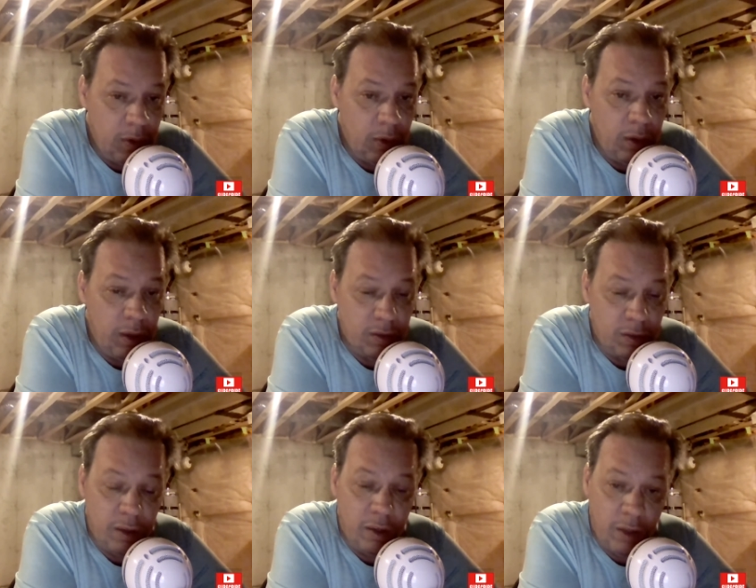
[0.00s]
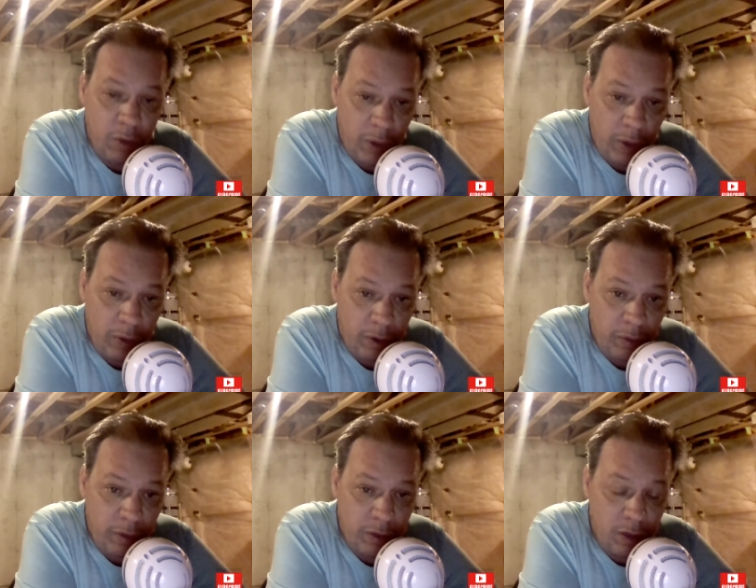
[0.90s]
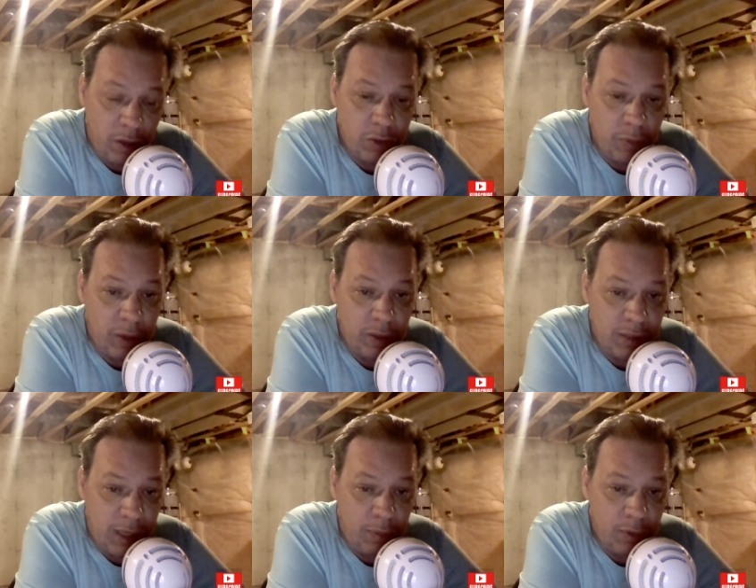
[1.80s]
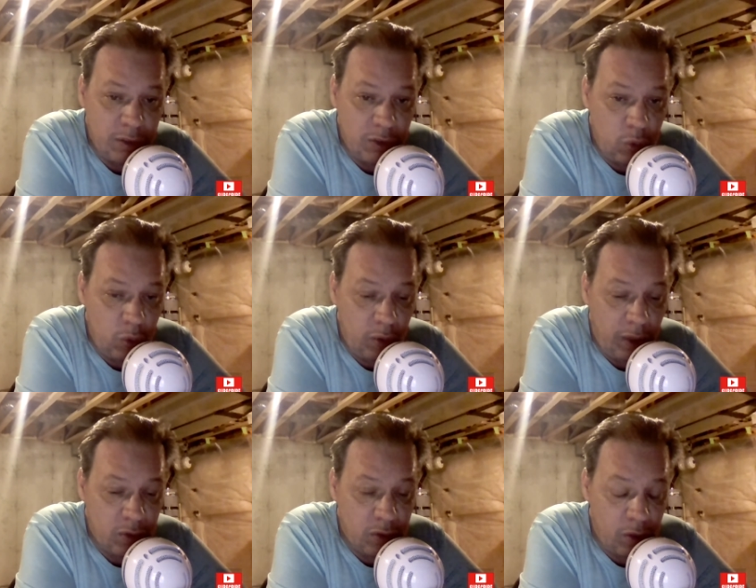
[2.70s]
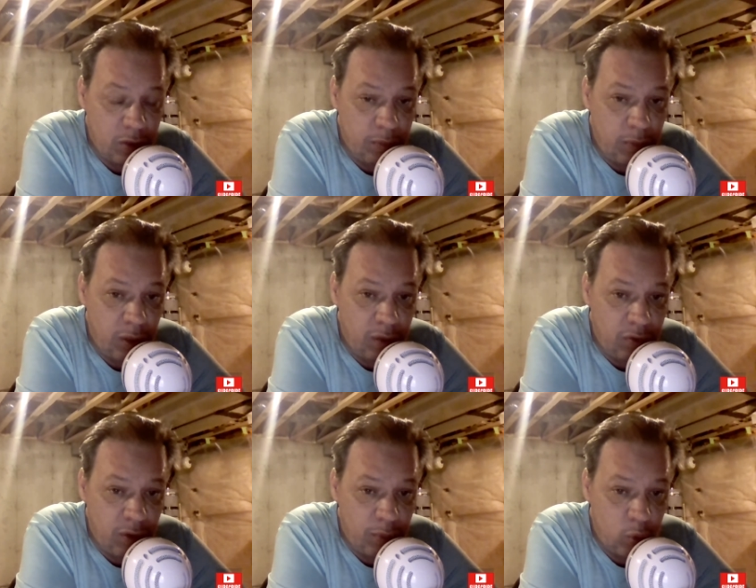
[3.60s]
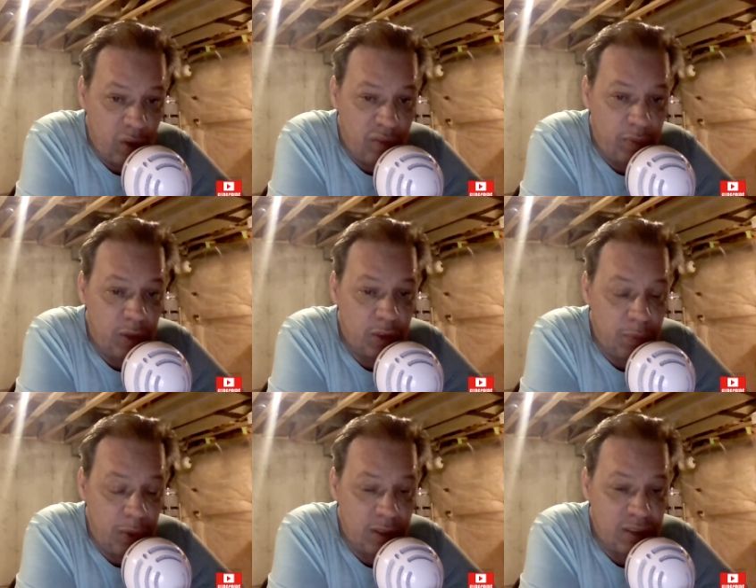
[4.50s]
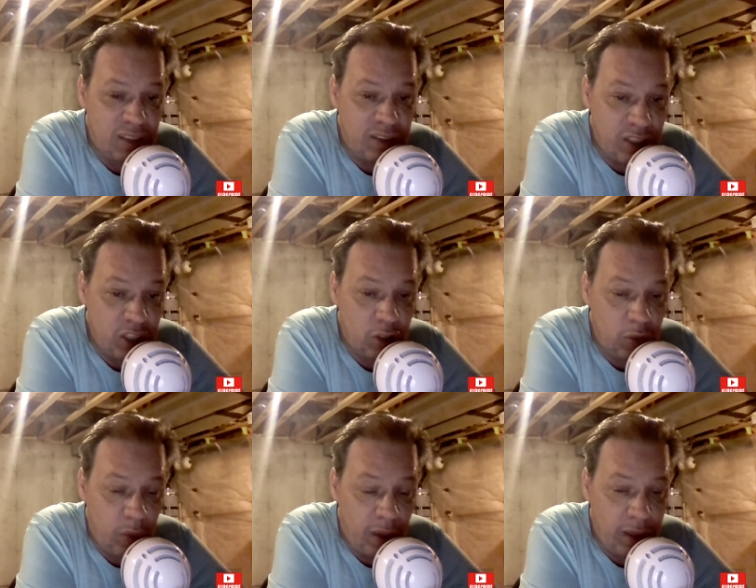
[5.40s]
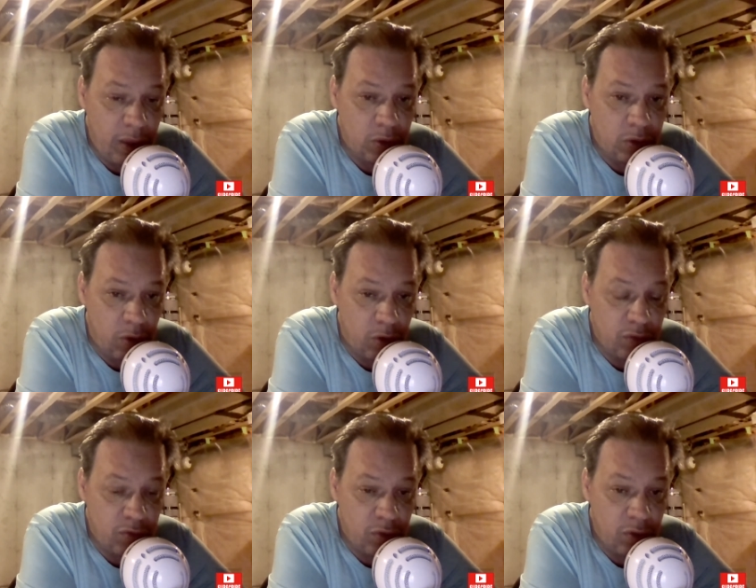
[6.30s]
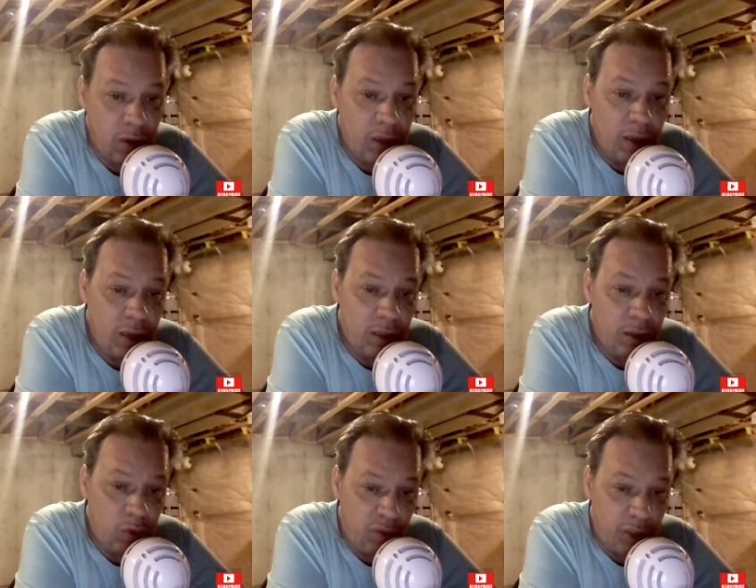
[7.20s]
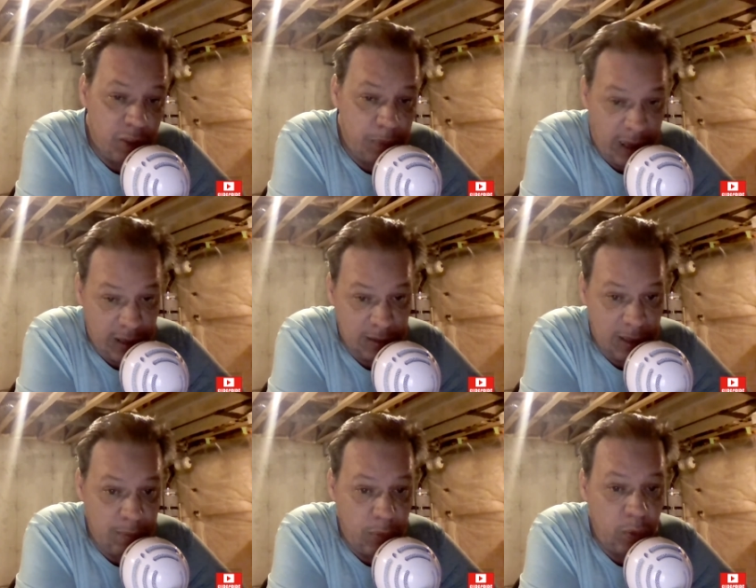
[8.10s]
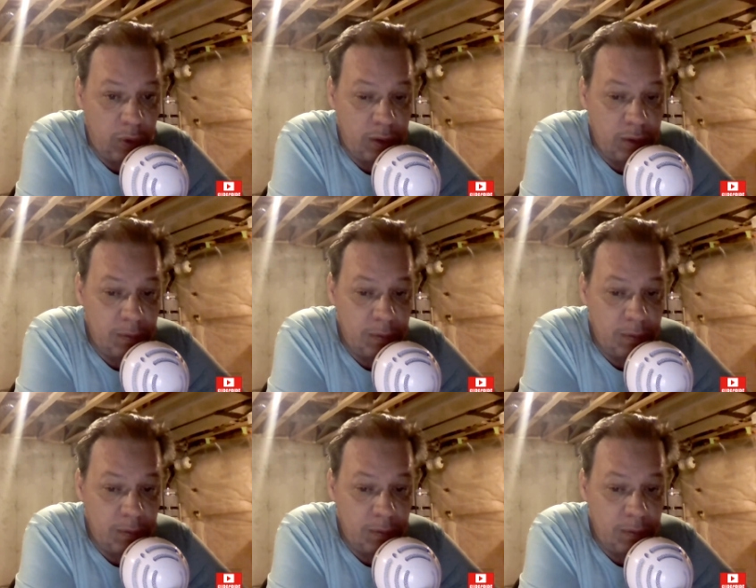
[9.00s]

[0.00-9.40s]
There's an, another one out there that's also about the same. It's $2,000 a month for up to 12 months plus an additional $1,000 for 12 months past that point.